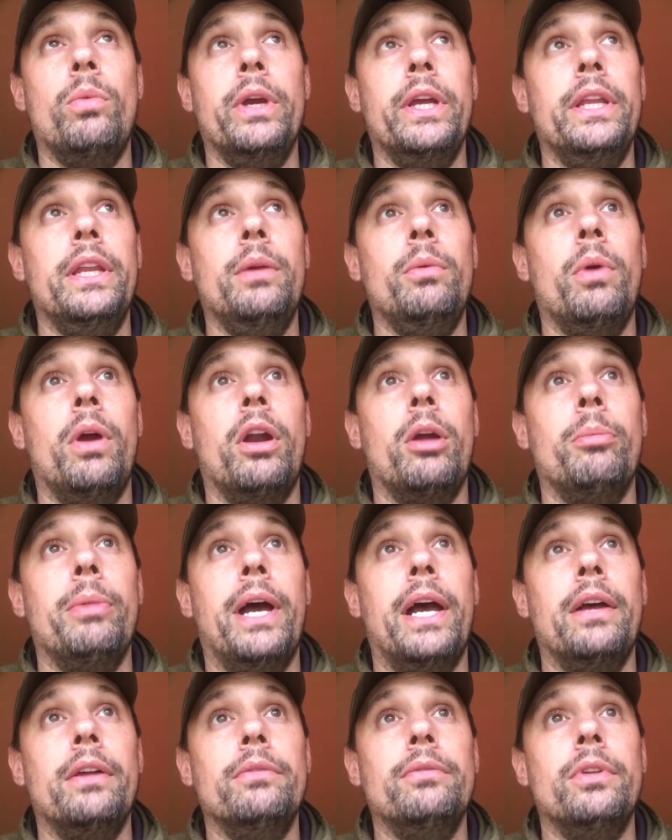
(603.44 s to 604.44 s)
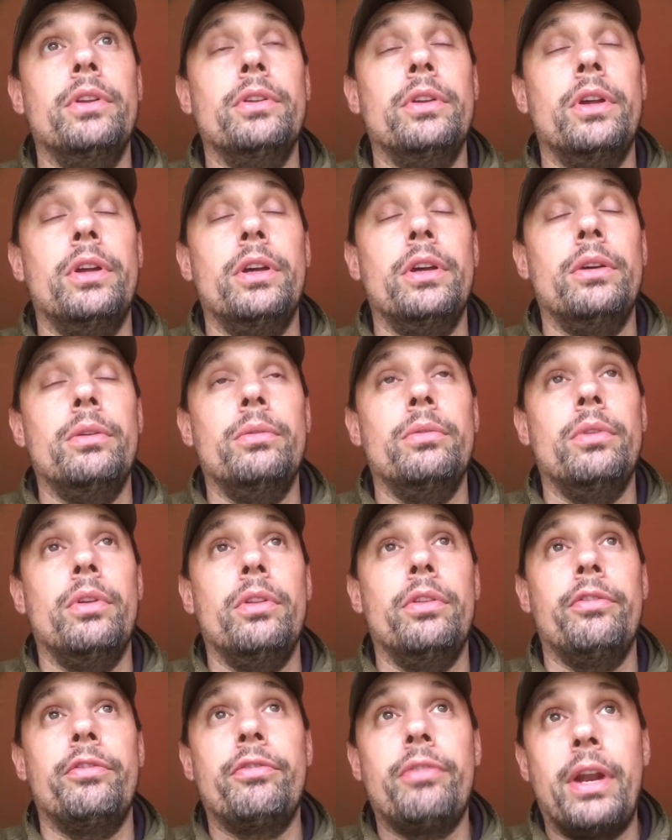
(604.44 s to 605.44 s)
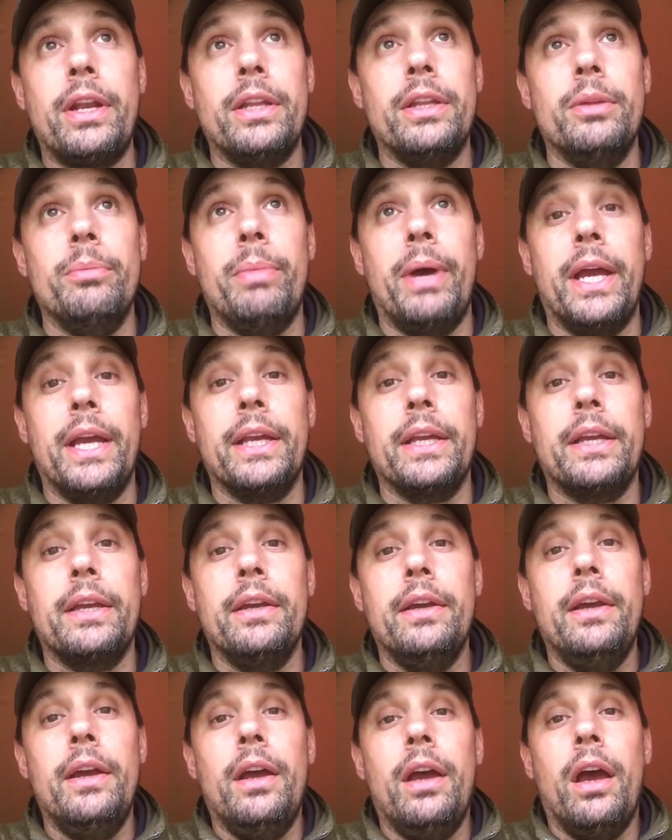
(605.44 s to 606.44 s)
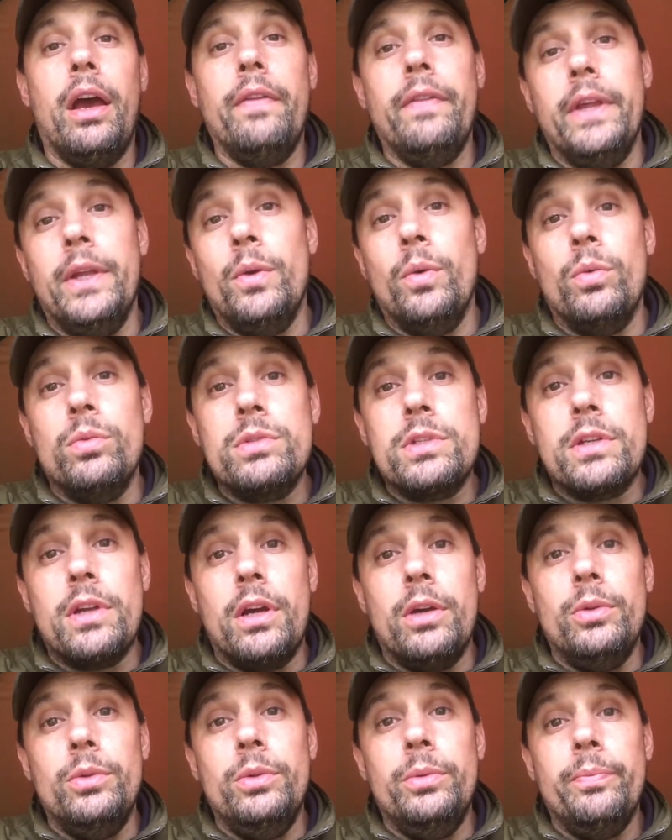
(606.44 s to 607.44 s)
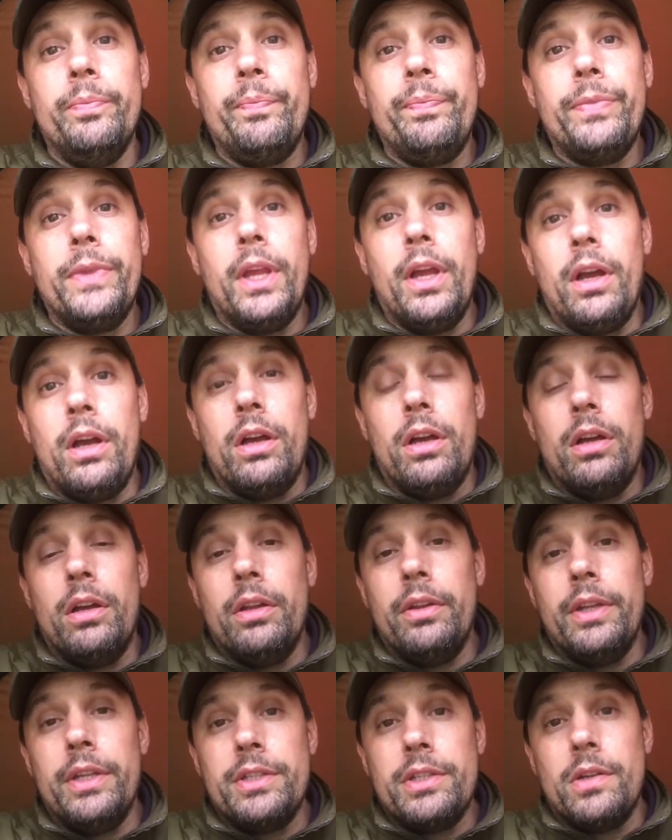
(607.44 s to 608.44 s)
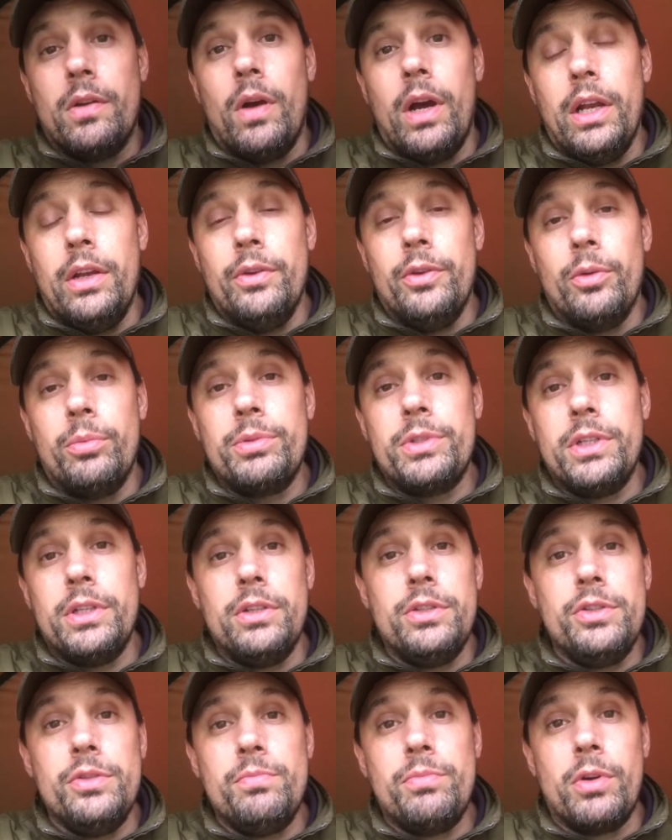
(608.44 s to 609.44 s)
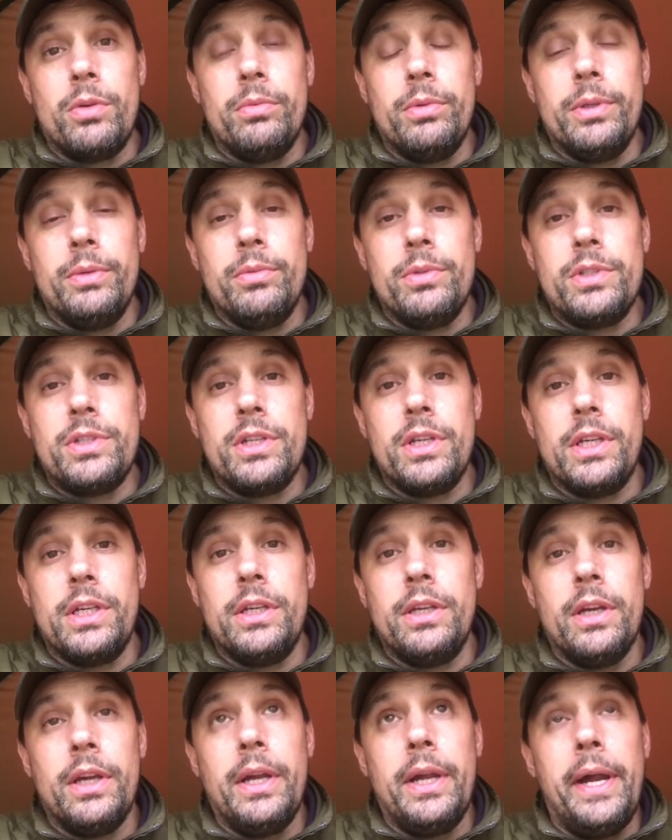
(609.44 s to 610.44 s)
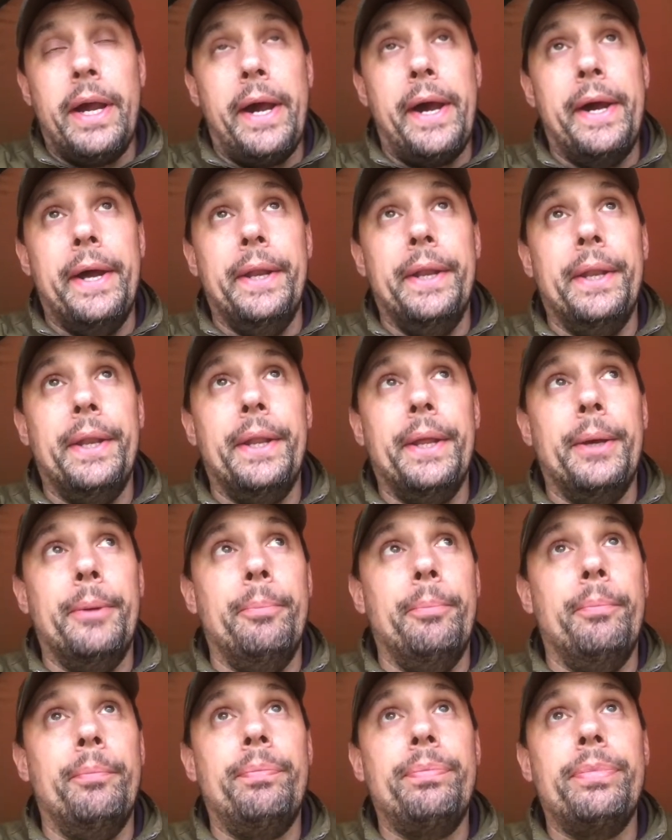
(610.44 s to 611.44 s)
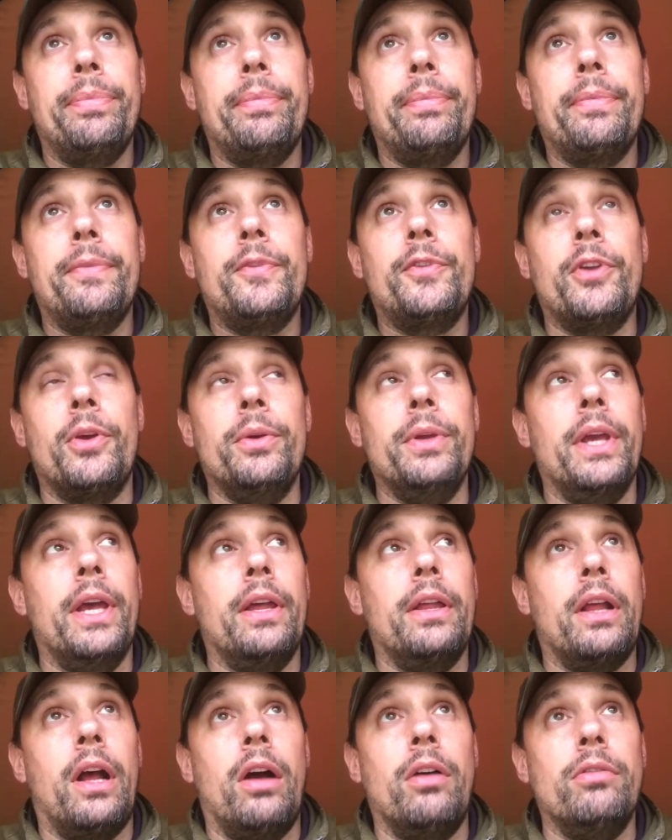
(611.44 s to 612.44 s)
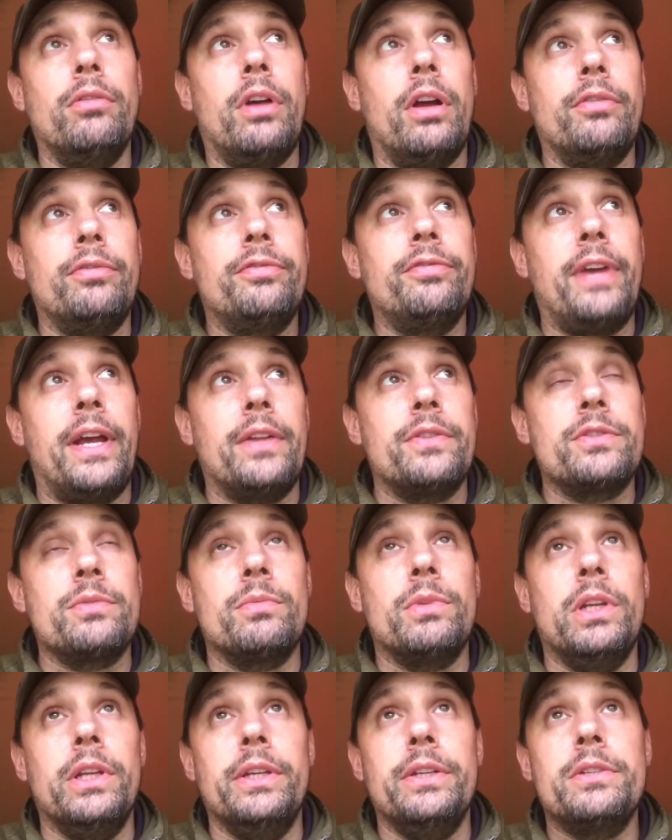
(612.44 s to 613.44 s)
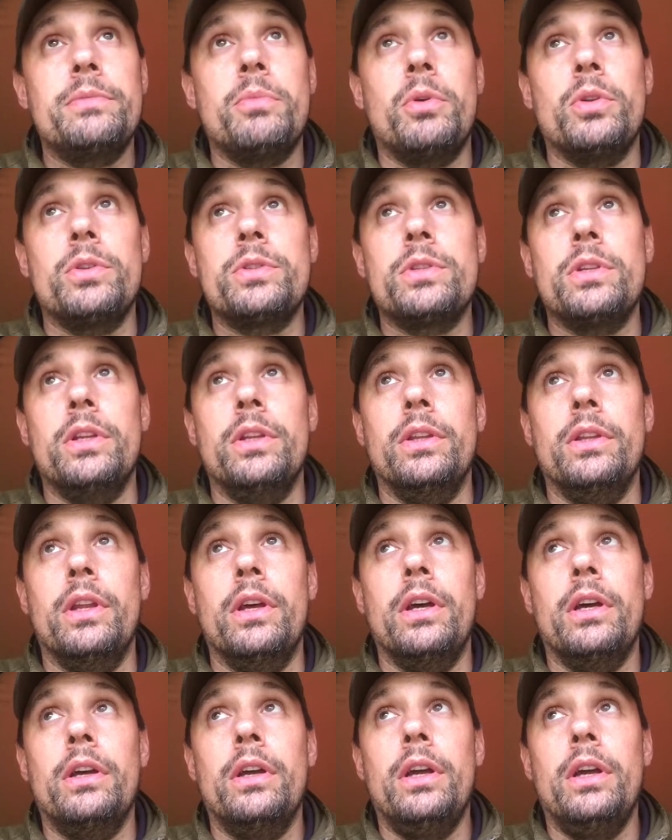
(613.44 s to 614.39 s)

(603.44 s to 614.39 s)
weedy where I'm at the front of the bank, and then also there's an island opposite, as you probably would see, and so yeah, I've found some clear spots, and